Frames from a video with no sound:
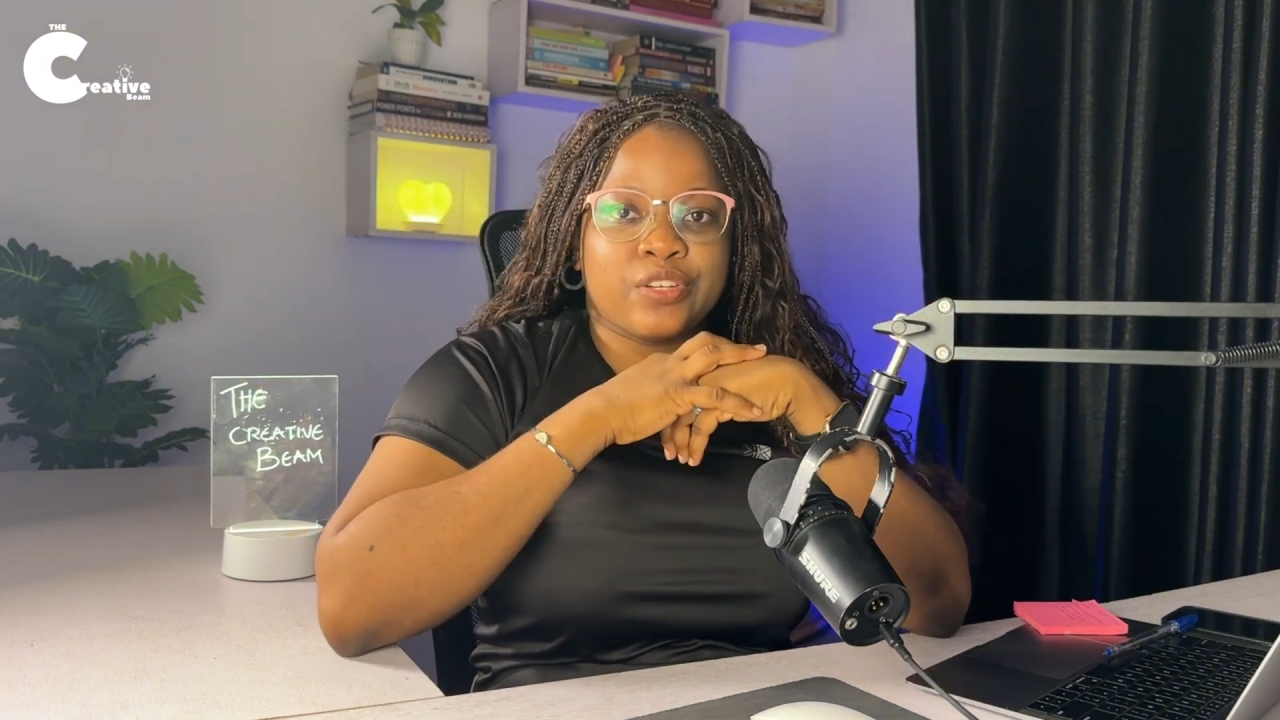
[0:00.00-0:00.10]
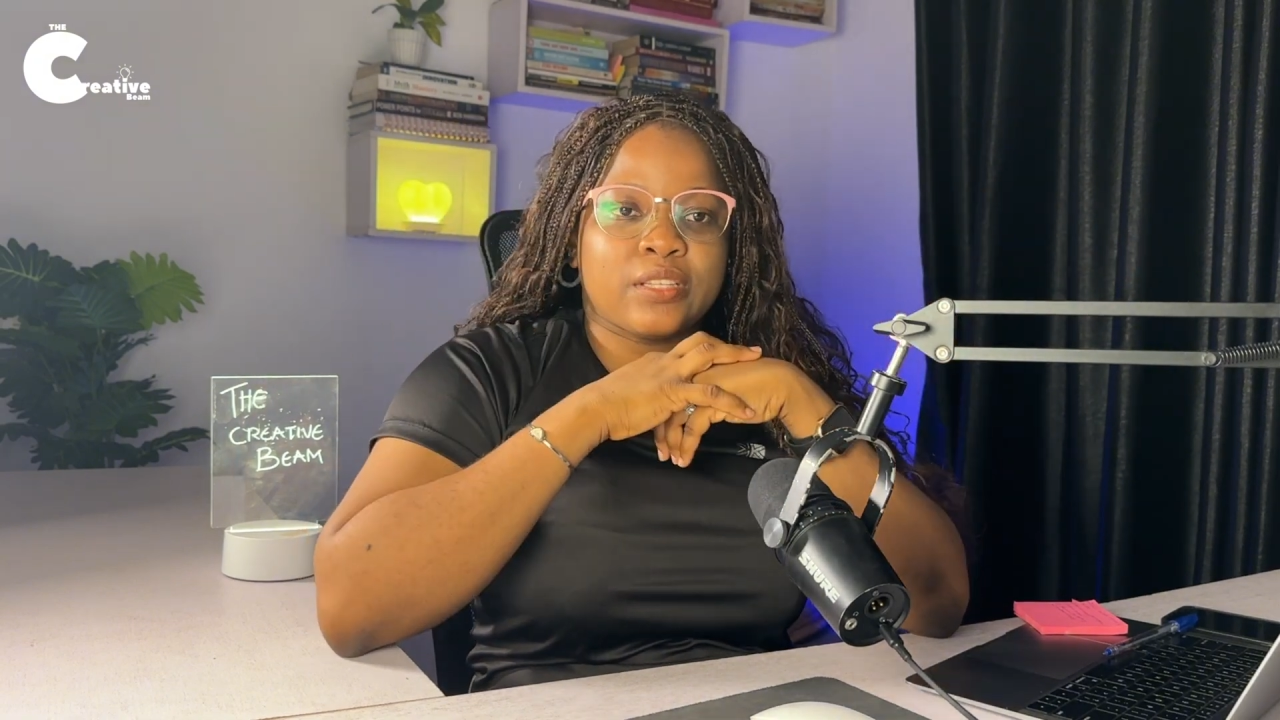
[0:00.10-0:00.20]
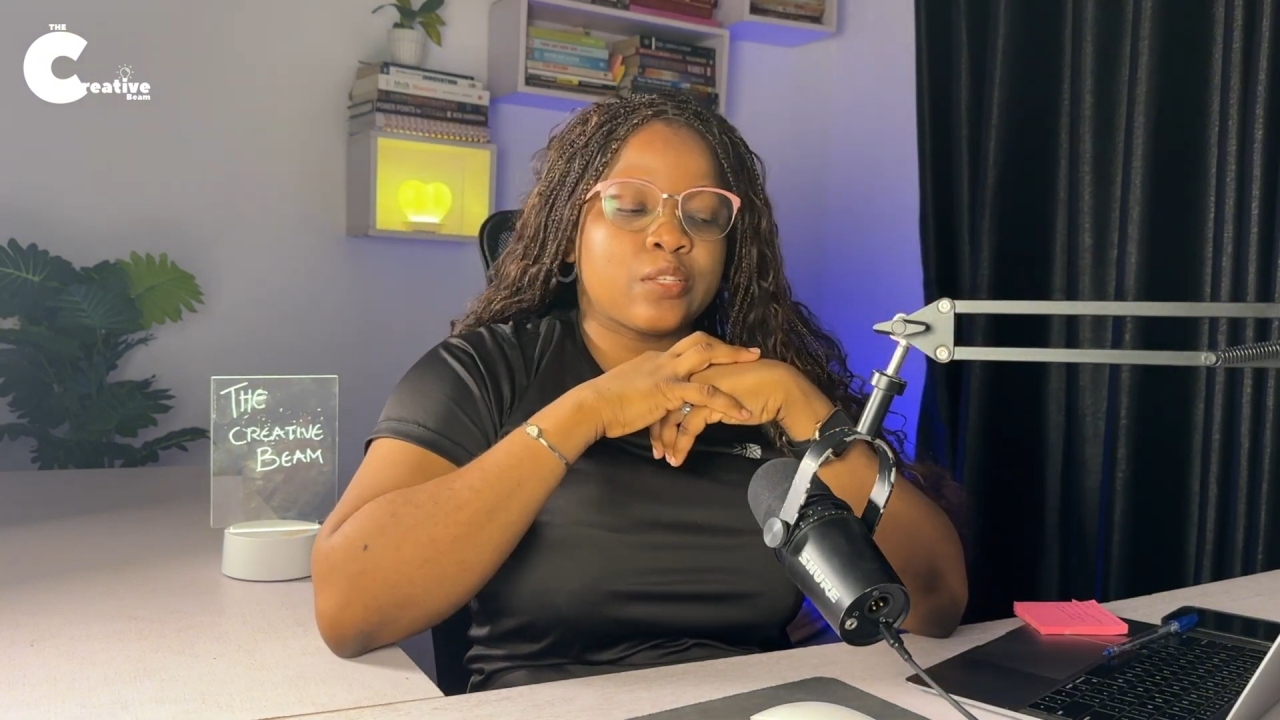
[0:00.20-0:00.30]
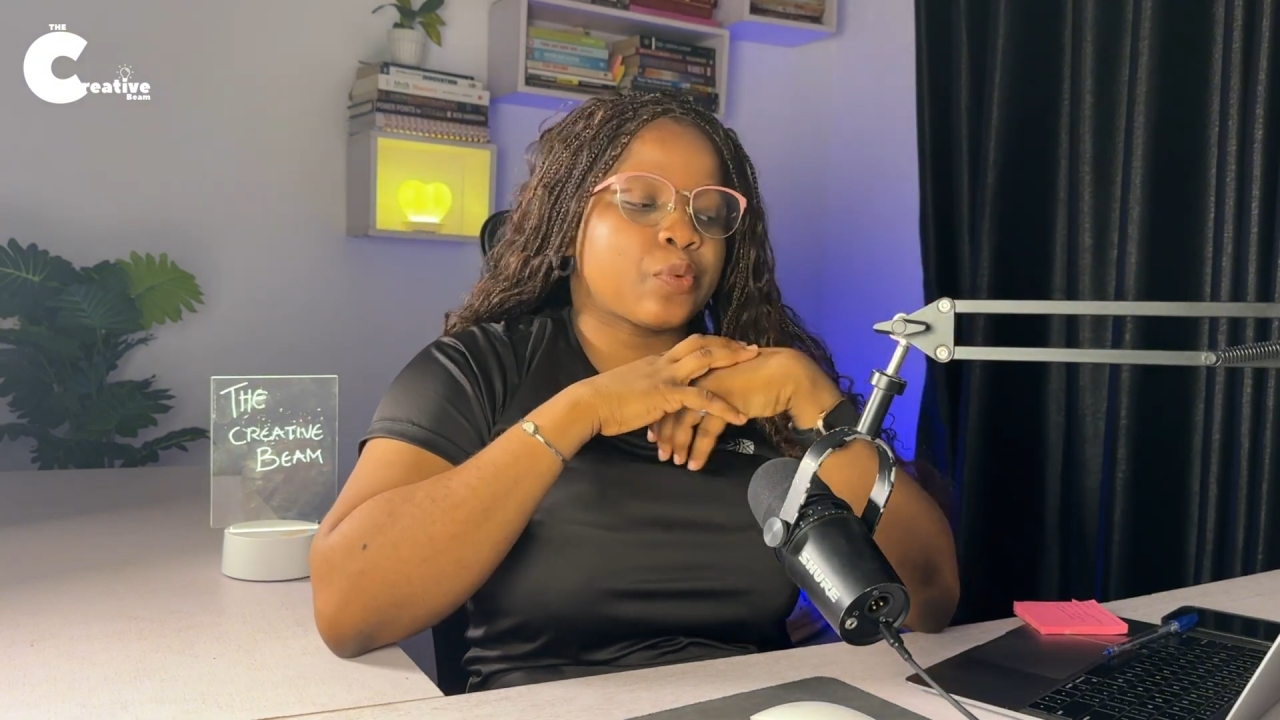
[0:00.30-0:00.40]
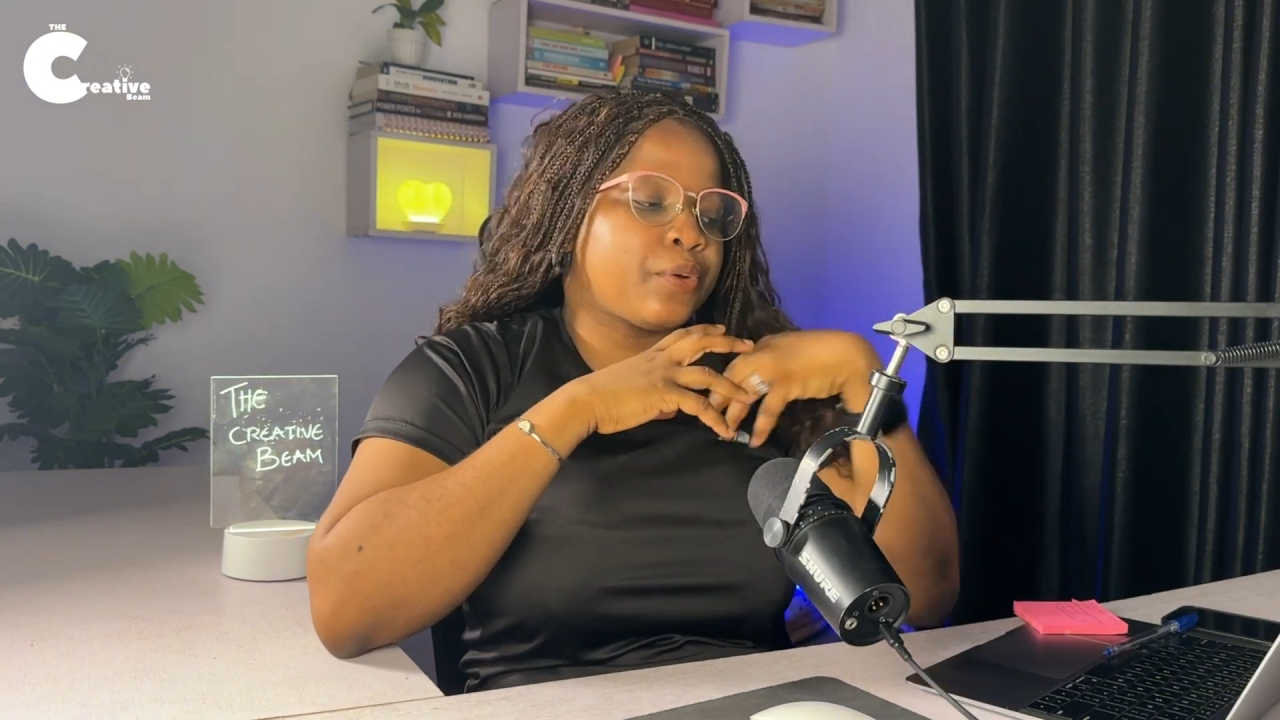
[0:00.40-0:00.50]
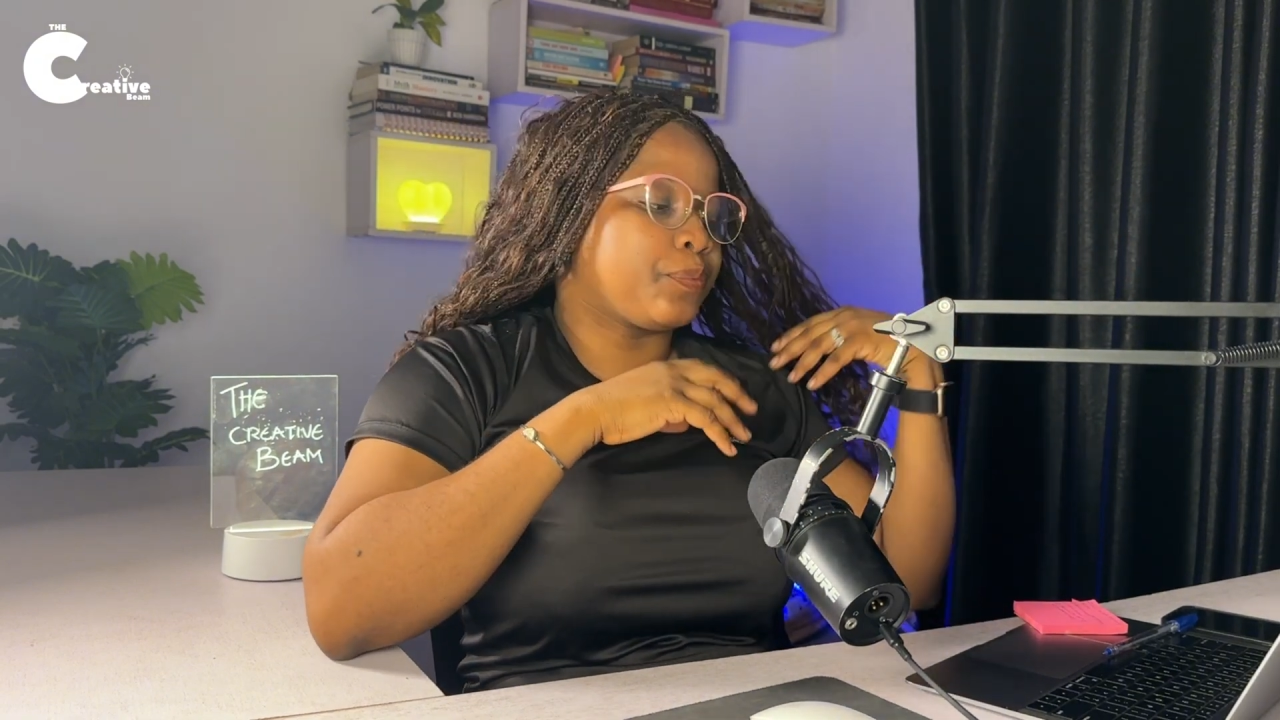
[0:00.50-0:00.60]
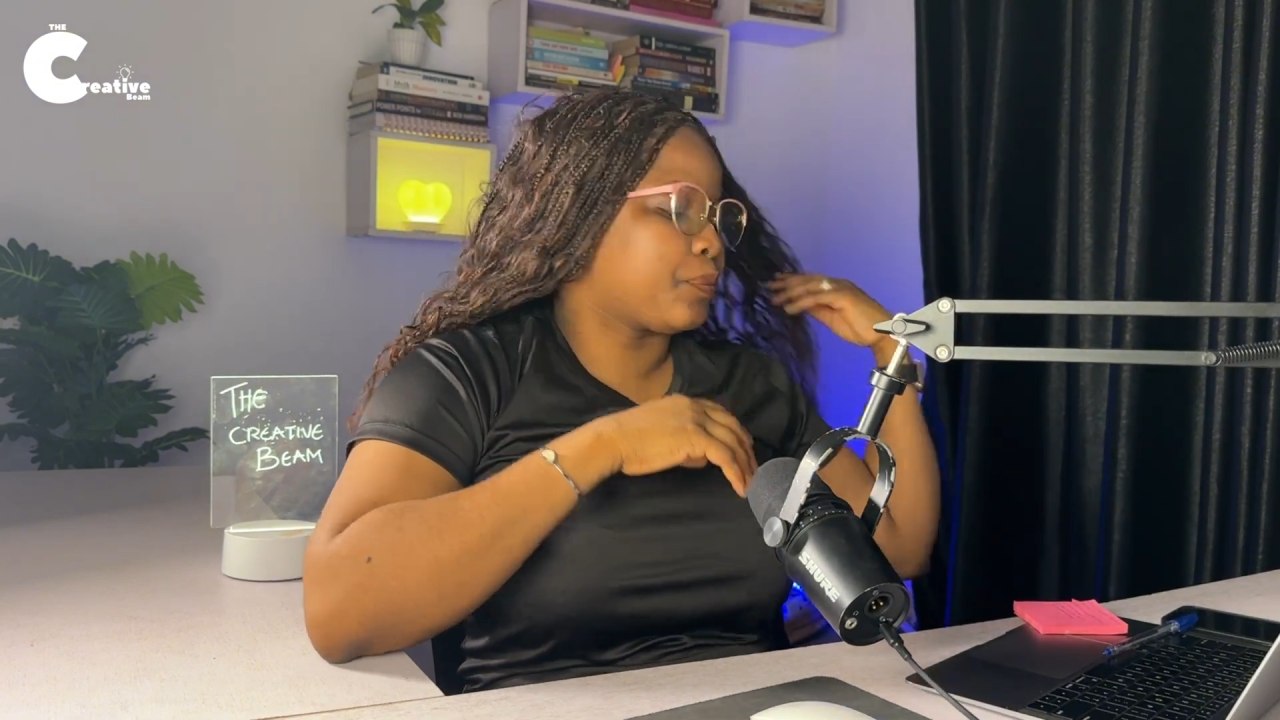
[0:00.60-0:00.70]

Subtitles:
it as well.